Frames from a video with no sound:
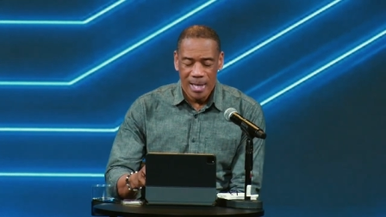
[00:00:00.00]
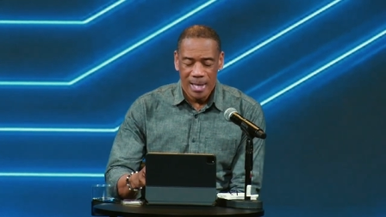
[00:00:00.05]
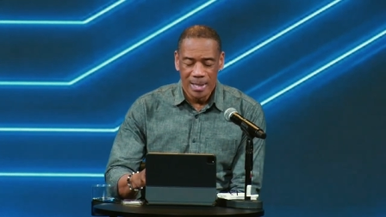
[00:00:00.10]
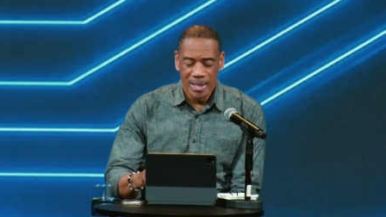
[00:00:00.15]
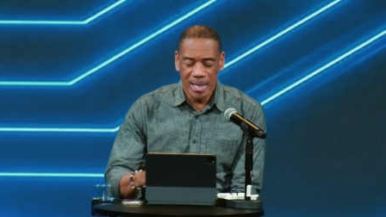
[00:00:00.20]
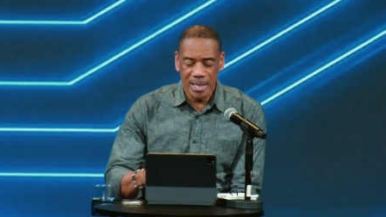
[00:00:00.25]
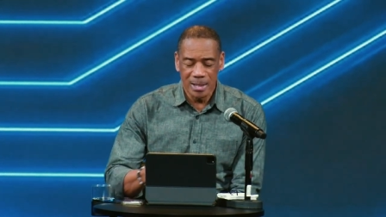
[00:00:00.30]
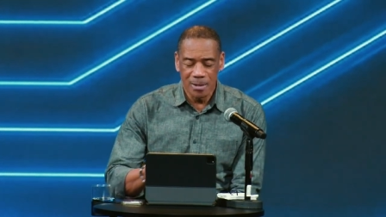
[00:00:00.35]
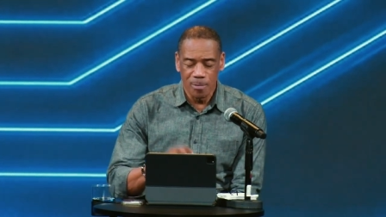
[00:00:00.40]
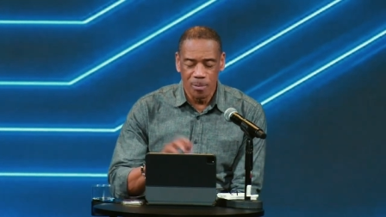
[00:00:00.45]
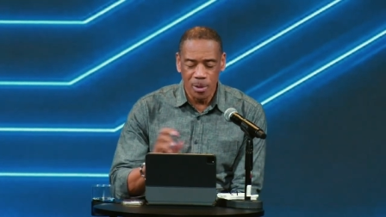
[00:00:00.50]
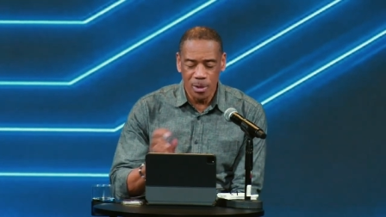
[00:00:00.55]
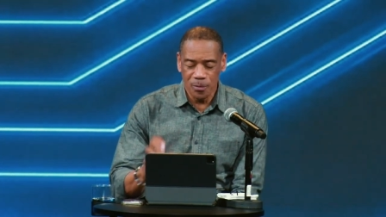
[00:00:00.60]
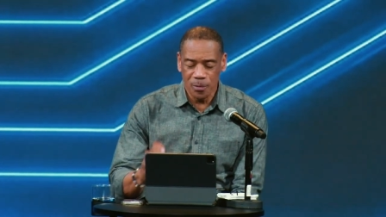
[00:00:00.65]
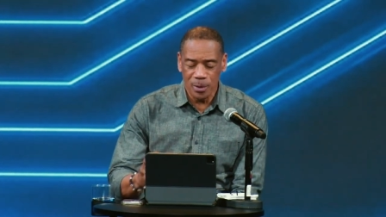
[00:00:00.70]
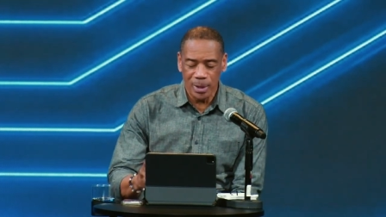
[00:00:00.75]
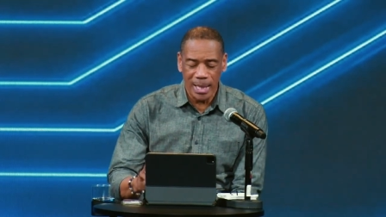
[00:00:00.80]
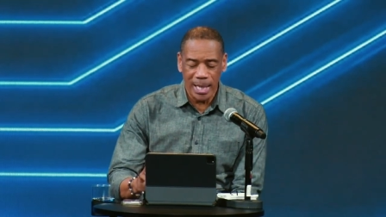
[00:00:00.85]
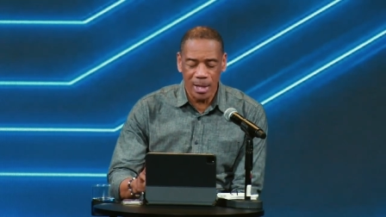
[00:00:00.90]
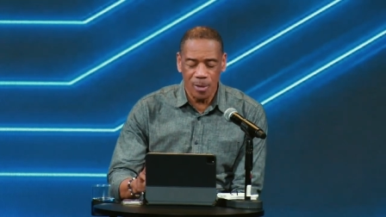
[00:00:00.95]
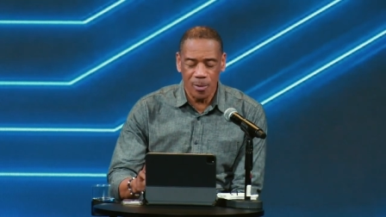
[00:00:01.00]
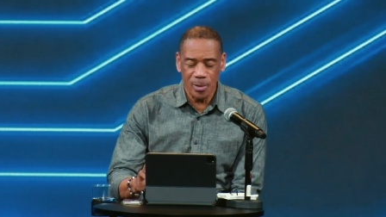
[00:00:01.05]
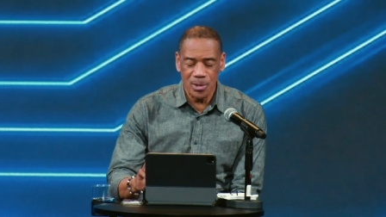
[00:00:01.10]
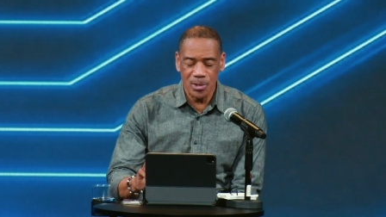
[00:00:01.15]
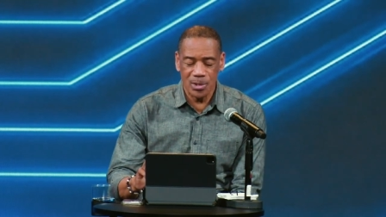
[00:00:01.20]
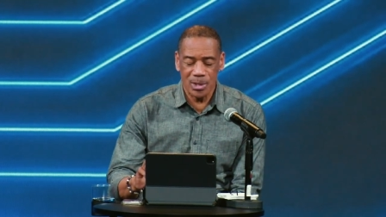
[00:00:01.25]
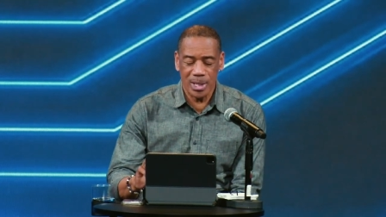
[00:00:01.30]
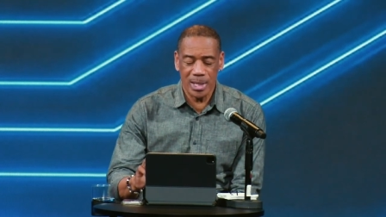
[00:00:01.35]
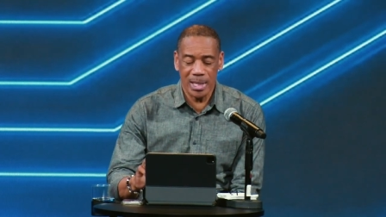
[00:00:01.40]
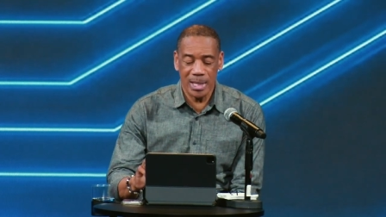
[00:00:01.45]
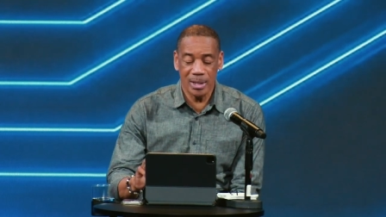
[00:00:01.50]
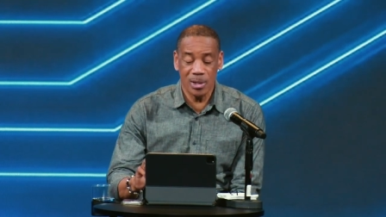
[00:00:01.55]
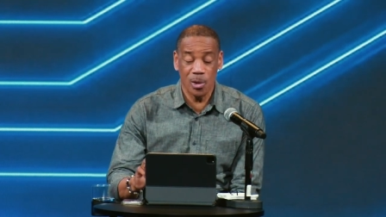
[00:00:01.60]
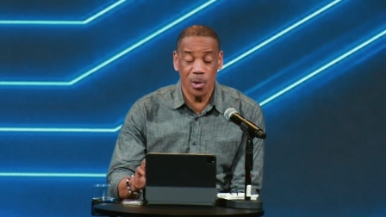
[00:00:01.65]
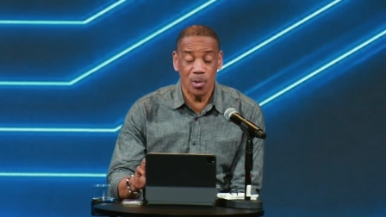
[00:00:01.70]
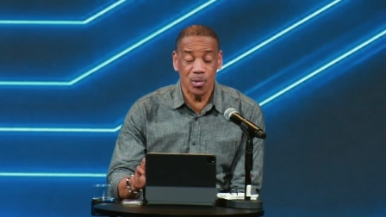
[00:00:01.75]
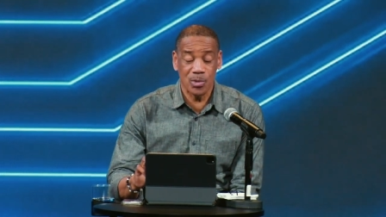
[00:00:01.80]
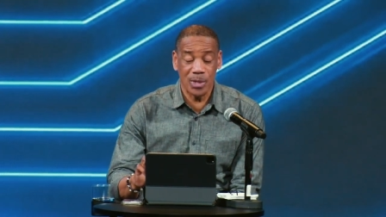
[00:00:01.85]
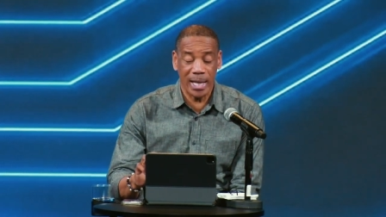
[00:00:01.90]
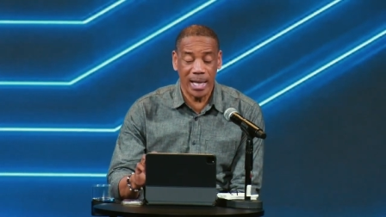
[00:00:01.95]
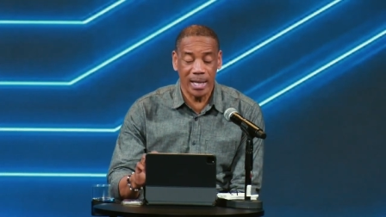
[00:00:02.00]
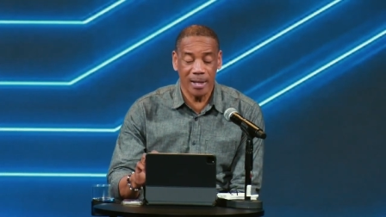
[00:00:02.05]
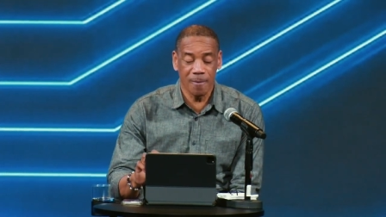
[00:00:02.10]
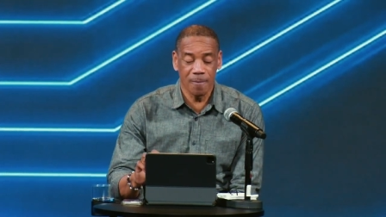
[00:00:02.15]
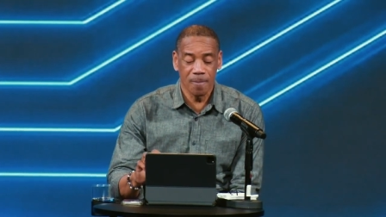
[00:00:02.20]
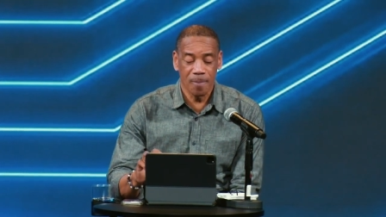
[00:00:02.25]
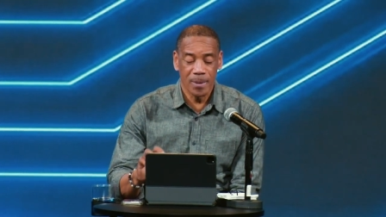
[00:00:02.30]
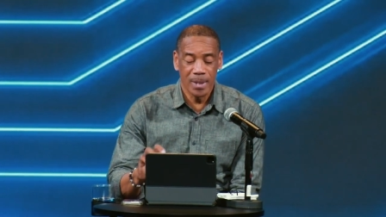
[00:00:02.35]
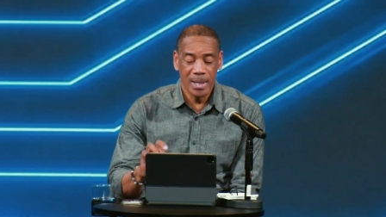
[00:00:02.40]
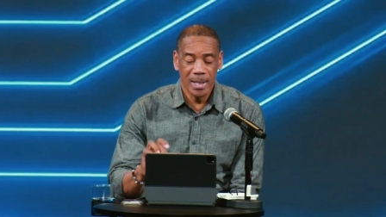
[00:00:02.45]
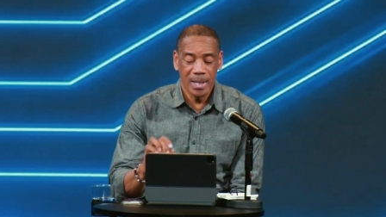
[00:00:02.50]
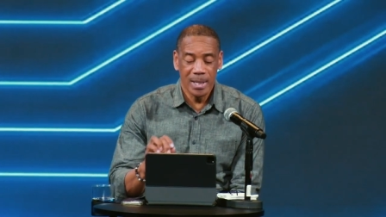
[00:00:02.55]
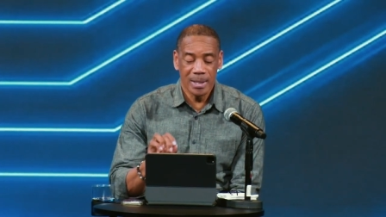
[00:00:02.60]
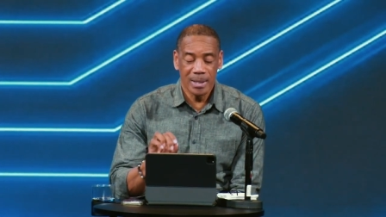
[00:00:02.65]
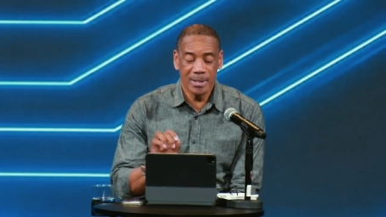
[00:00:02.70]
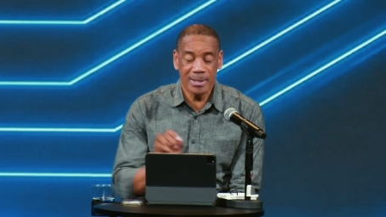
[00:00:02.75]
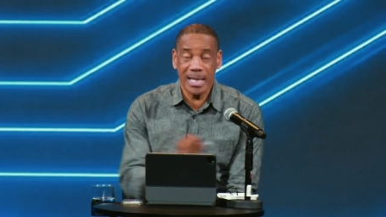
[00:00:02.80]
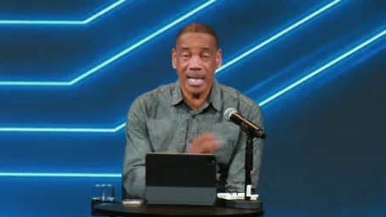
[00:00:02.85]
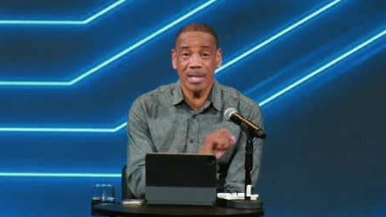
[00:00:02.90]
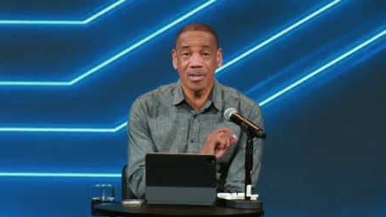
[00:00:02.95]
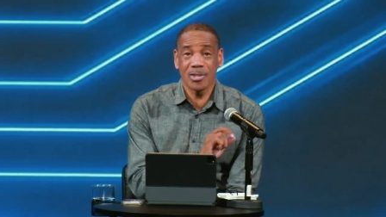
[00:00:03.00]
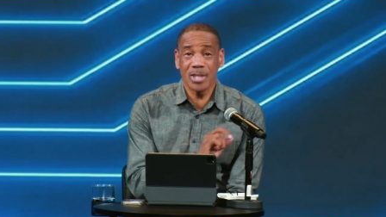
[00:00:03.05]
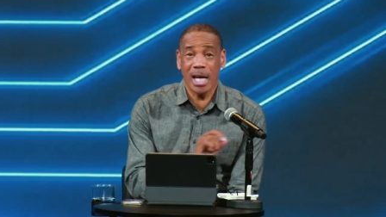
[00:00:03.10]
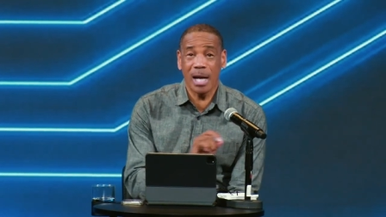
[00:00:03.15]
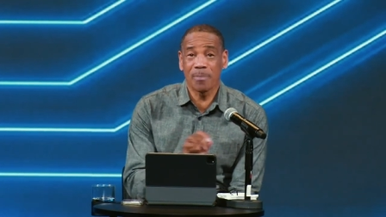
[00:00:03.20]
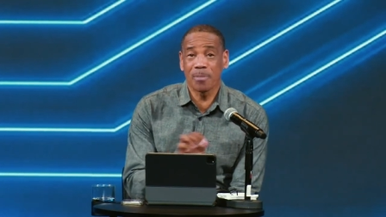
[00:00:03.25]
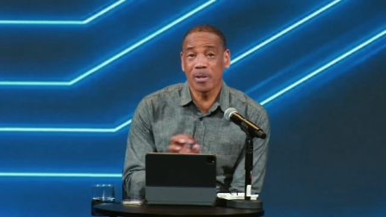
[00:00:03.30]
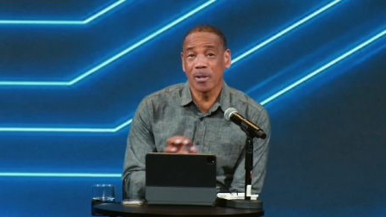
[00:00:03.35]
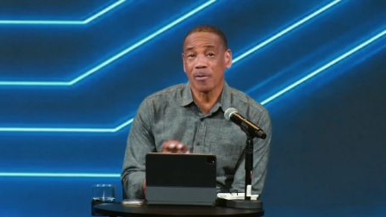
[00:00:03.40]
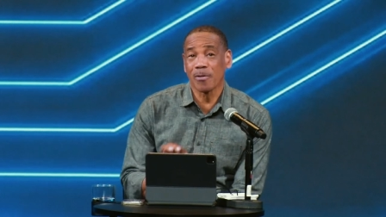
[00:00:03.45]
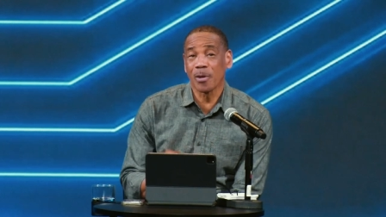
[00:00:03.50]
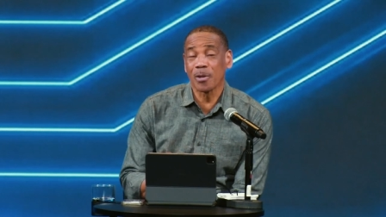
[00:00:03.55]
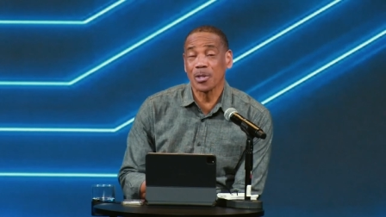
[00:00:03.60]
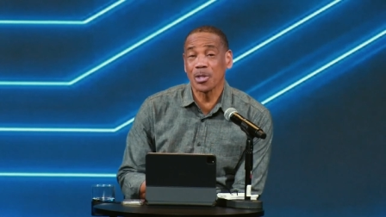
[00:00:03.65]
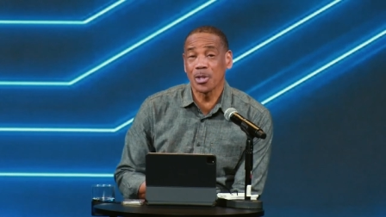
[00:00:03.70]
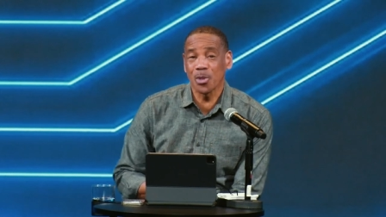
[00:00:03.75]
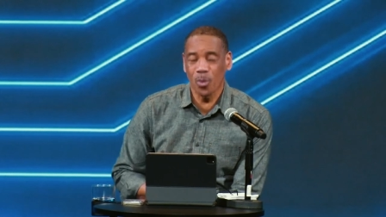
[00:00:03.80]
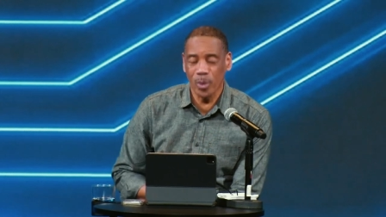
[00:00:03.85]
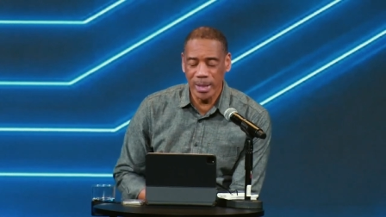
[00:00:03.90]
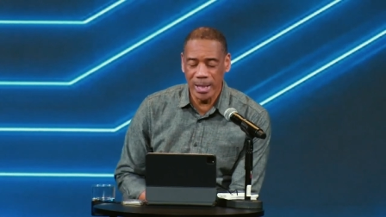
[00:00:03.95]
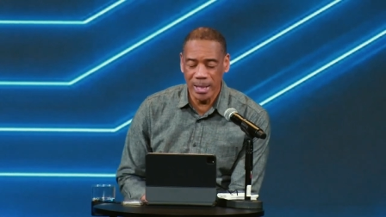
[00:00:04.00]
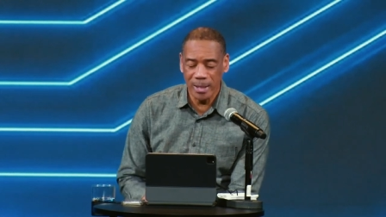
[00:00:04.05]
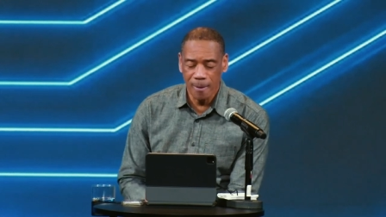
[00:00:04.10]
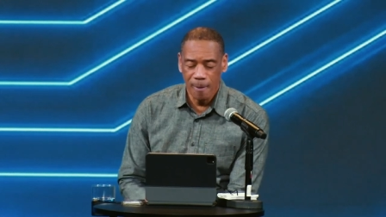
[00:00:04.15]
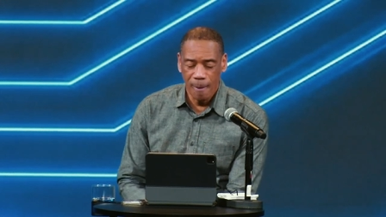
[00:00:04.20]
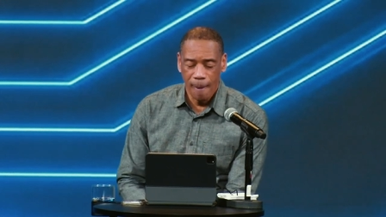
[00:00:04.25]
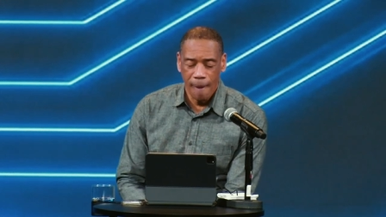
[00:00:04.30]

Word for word: Look at the beautiful language in Hosea, second chapter, verse 20